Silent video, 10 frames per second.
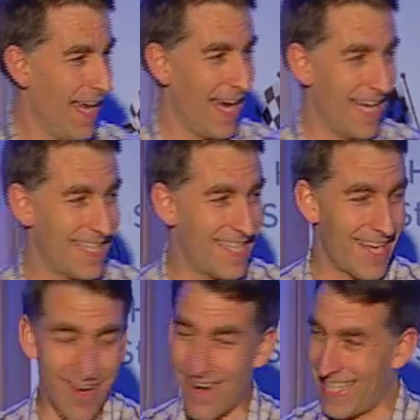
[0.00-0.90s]
And
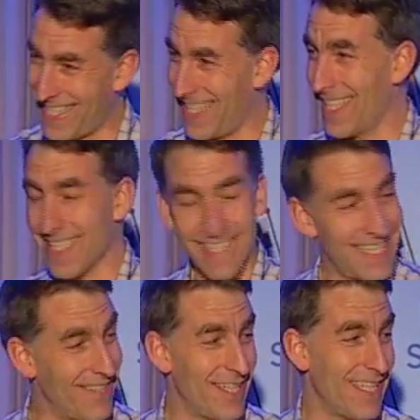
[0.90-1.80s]
so I said,
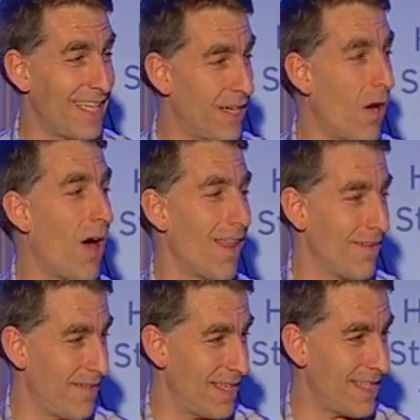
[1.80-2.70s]
listen, you need to hear all
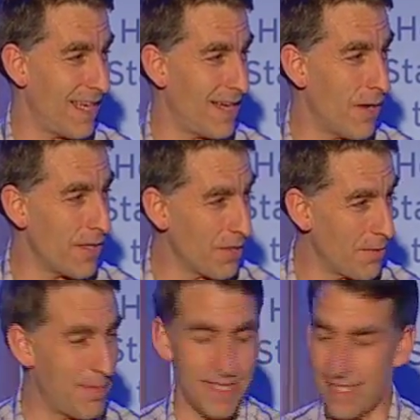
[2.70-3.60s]
of this. I know that you're
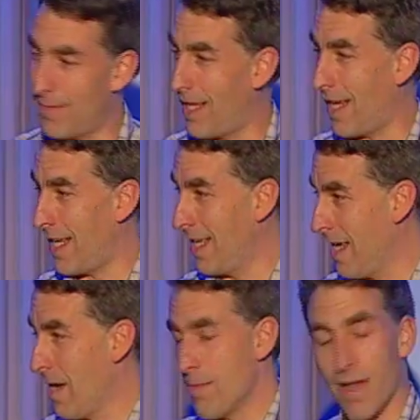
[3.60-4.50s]
a busy man,
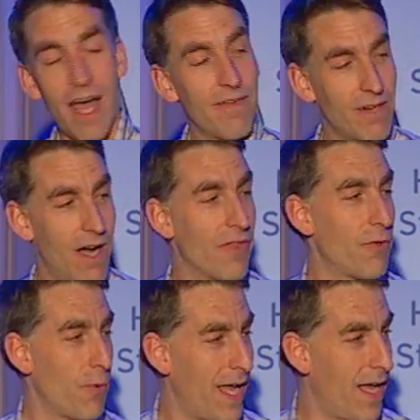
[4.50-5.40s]
but I have gone
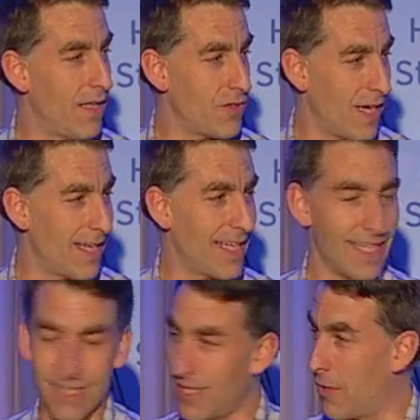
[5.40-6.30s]
through hell trying to
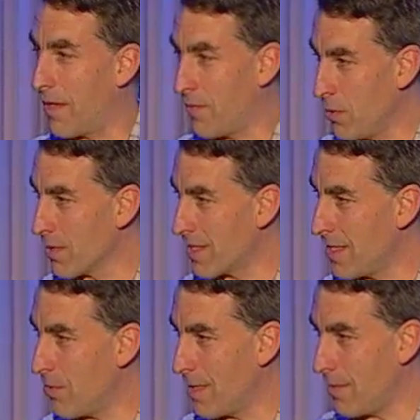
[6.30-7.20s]
get to you. And if you will
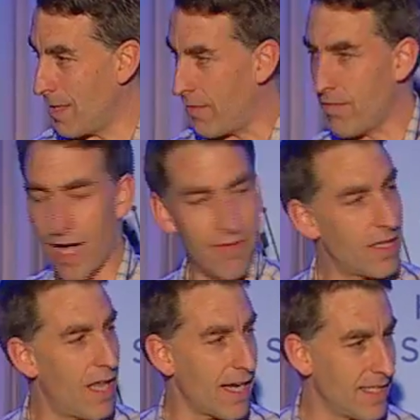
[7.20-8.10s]
still meet me at 5
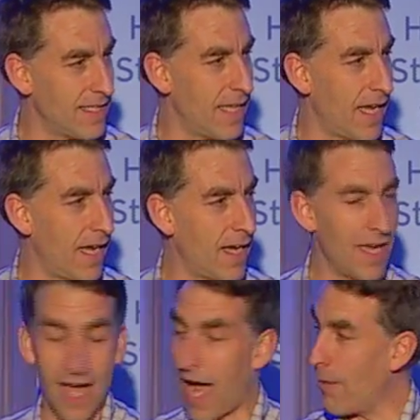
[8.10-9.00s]
o'clock today,
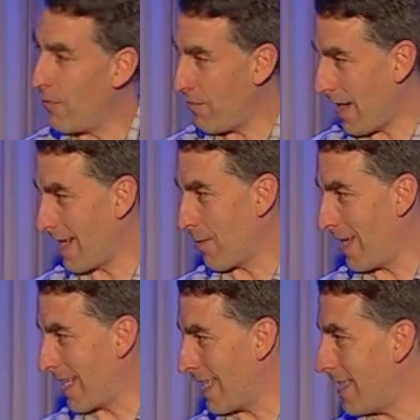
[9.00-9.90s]
I will find a way
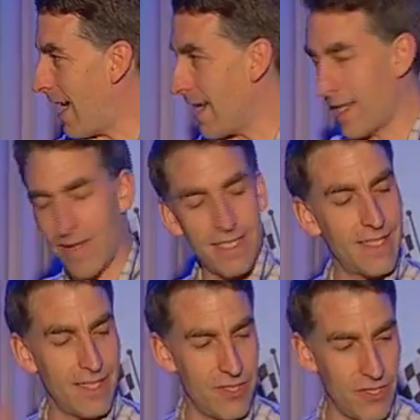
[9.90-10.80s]
to get down there. And he
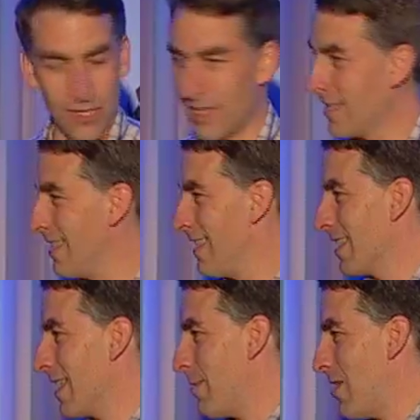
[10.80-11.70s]
said, sure,
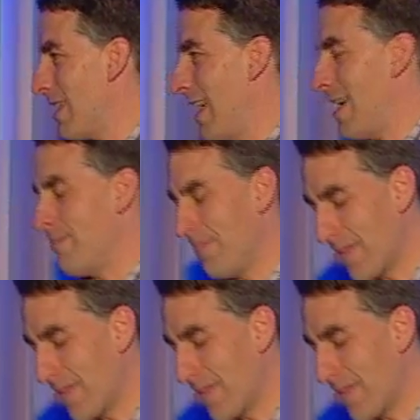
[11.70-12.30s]
come on down.